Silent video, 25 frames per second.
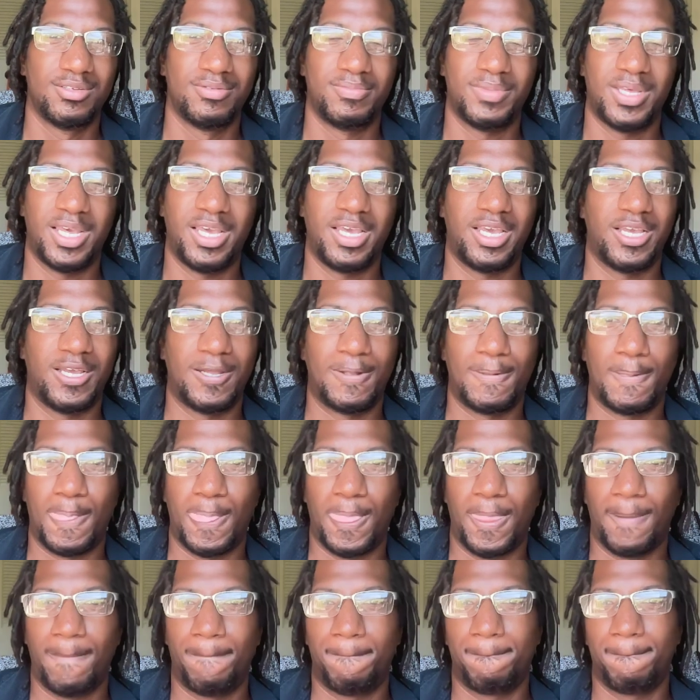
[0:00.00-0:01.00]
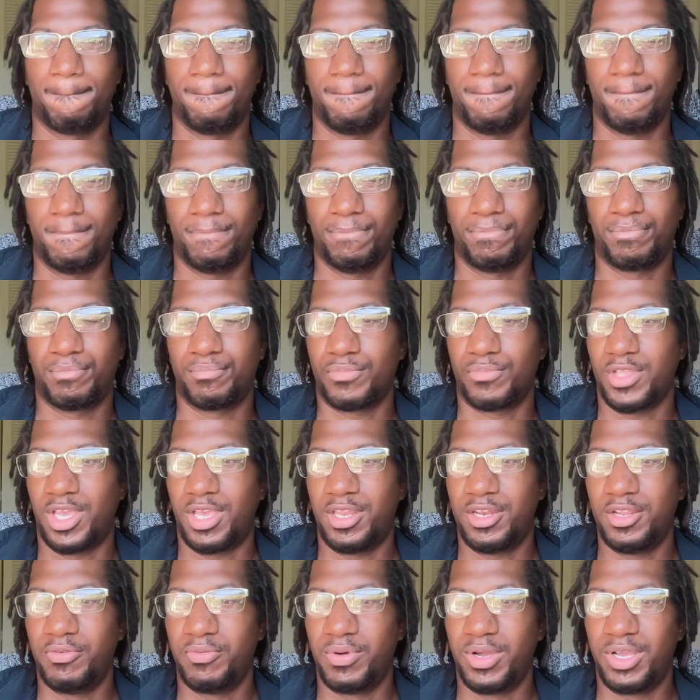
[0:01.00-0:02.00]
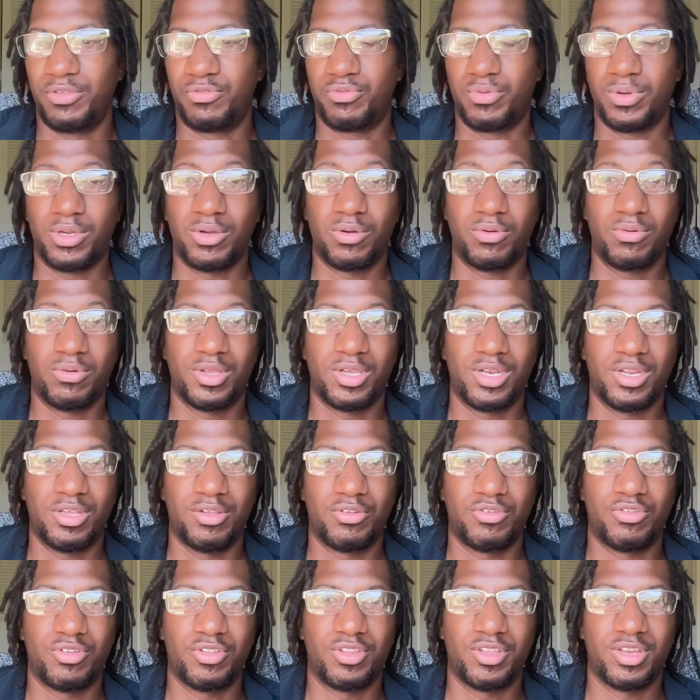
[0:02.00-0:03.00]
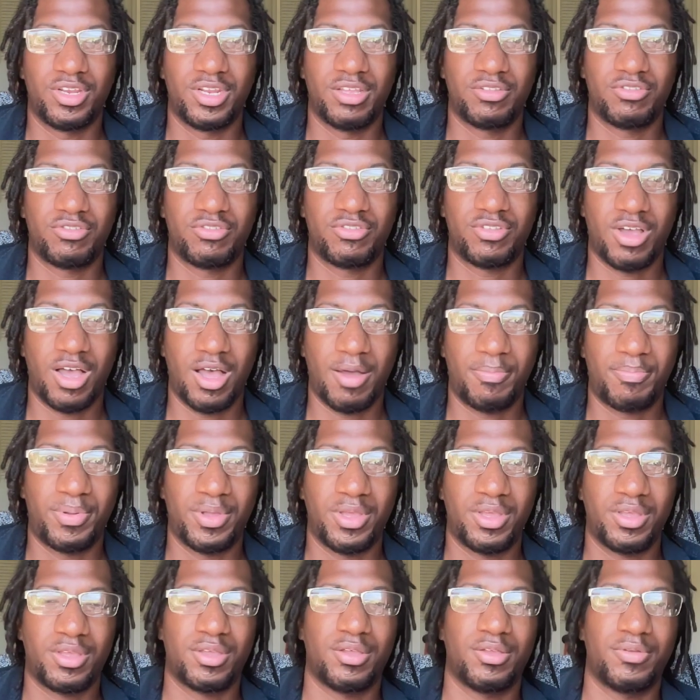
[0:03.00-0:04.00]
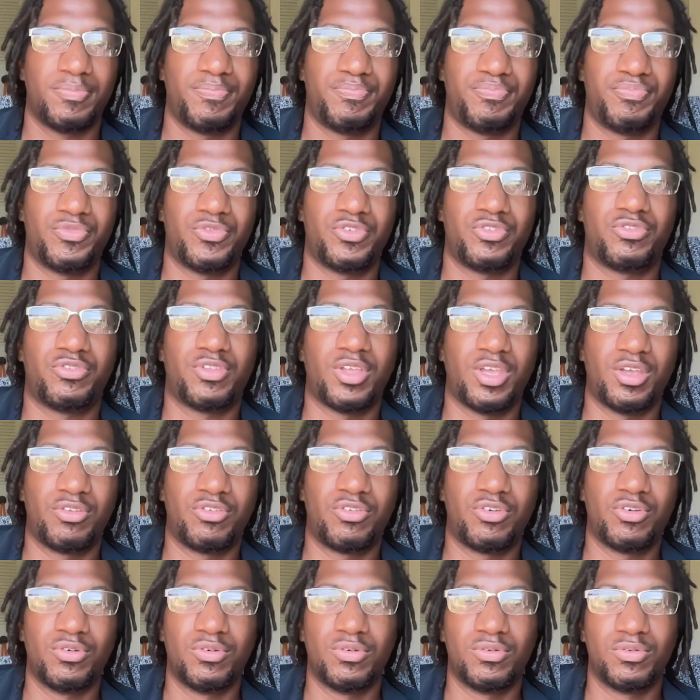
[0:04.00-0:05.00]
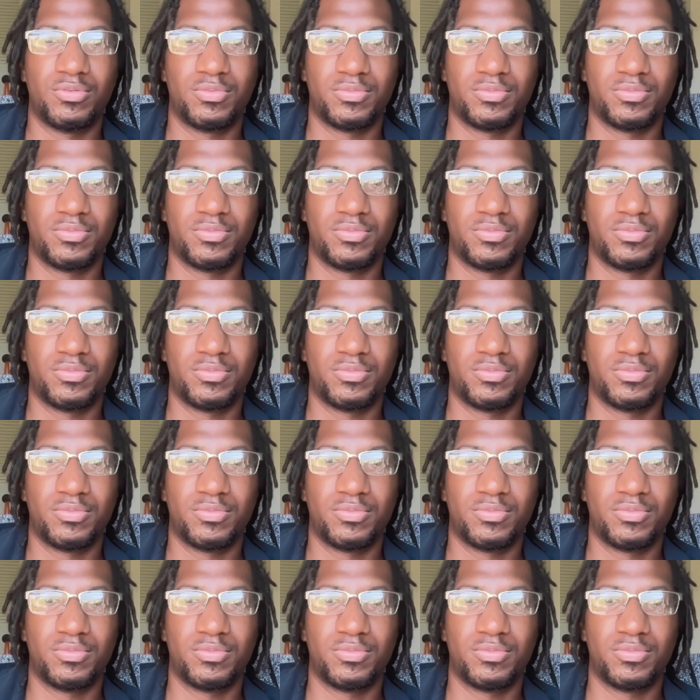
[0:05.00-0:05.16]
Man. Anyways, we're gonna get into the next topic. Stay tuned.